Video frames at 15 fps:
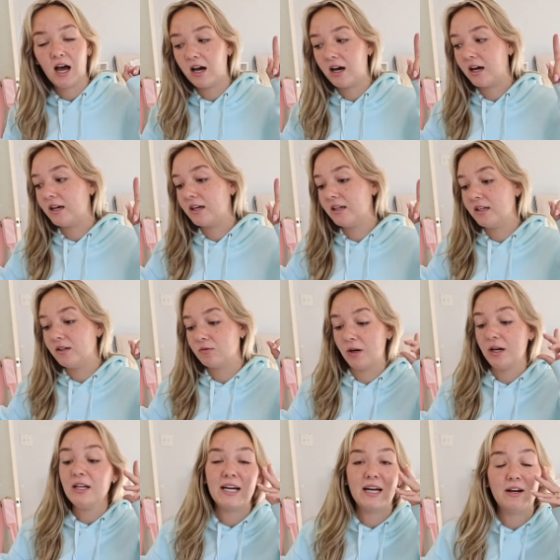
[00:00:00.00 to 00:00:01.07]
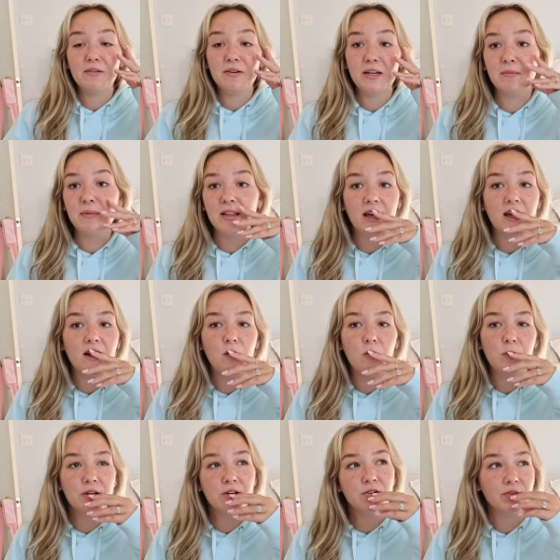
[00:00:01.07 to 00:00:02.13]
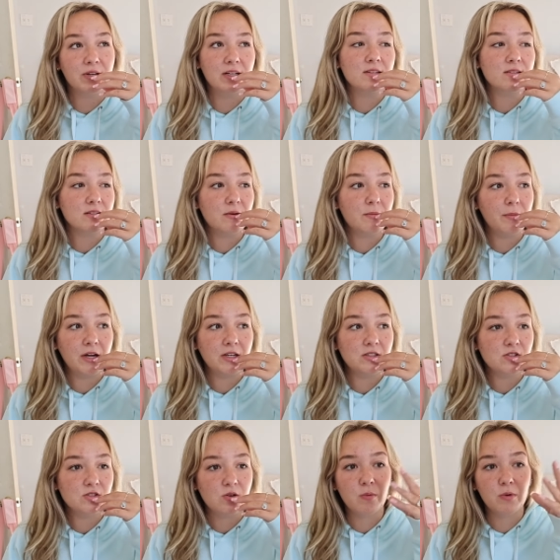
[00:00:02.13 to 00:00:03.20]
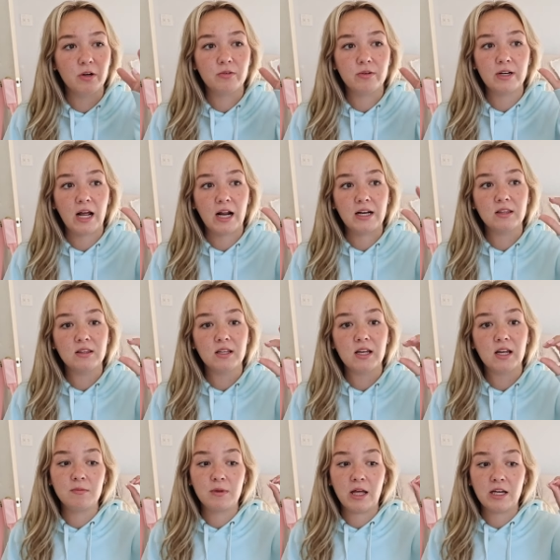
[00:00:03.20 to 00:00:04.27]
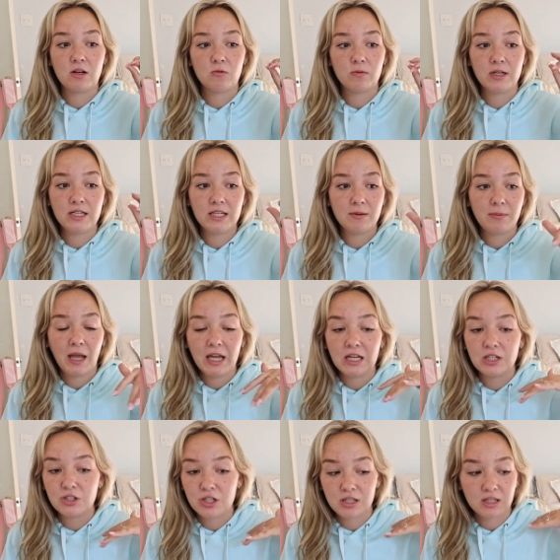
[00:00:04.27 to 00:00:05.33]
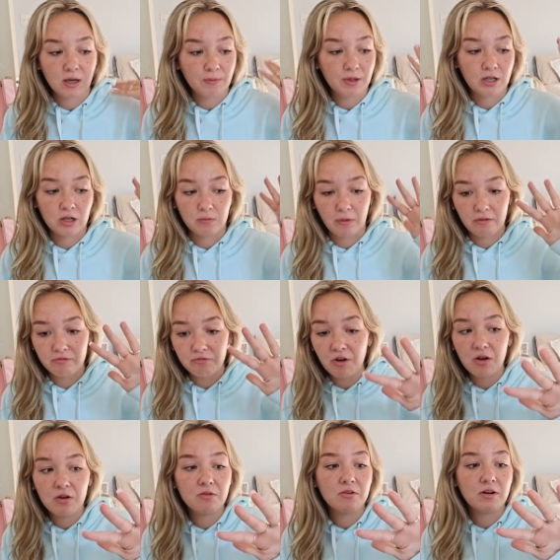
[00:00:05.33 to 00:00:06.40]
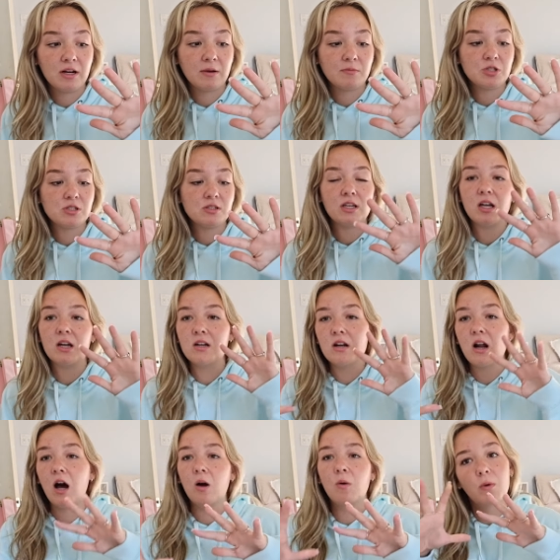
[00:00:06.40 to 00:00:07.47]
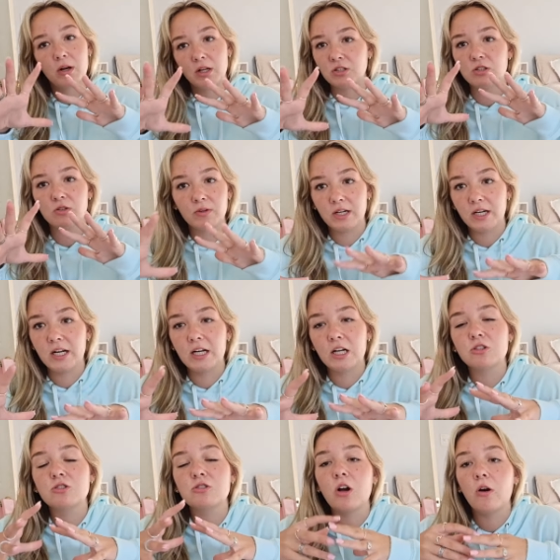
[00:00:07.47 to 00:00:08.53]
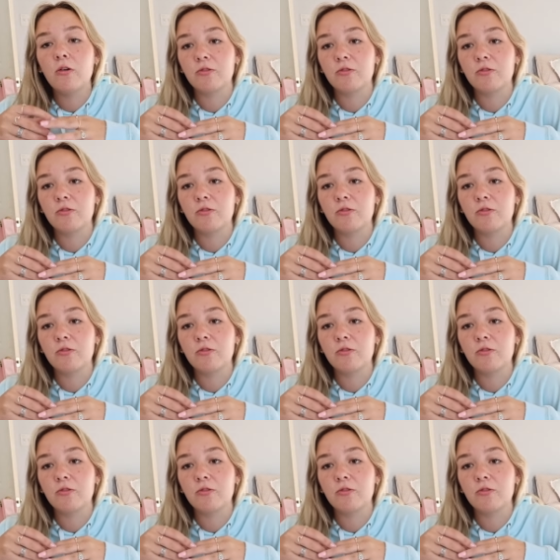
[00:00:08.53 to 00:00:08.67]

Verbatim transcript: I right now am in like a weird reading slump. I just don't want to read anything. I'm like reading a page and then I'm getting on my phone and I'm just like not wanting to read it. It's so